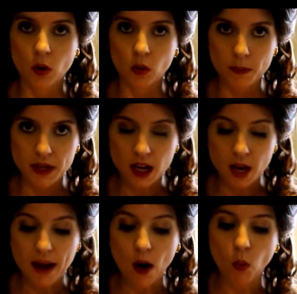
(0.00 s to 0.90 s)
would be
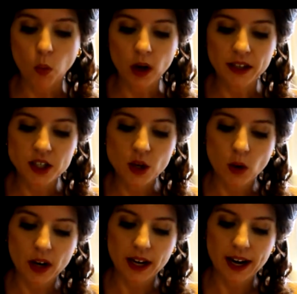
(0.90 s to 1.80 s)
about 1 to
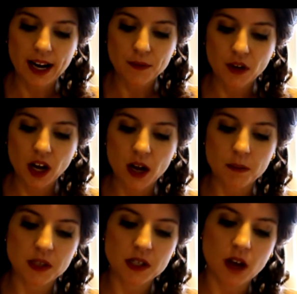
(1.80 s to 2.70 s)
1.5
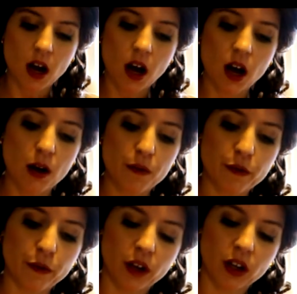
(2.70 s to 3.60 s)
cups of